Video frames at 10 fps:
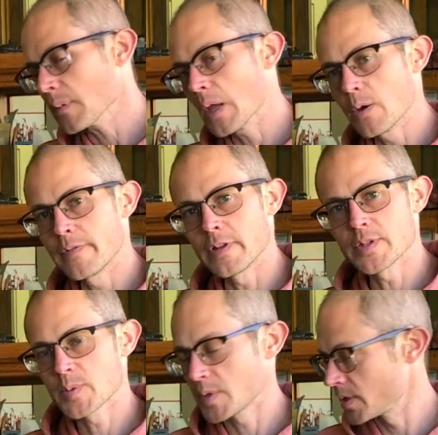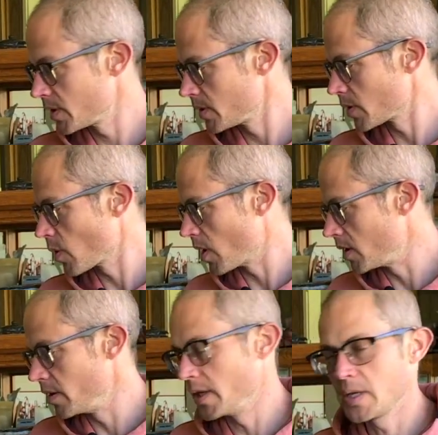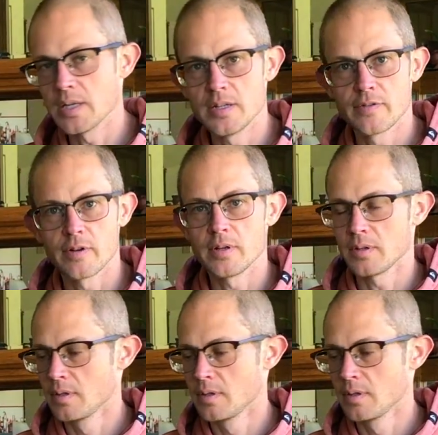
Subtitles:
However, this one's quite unique and different.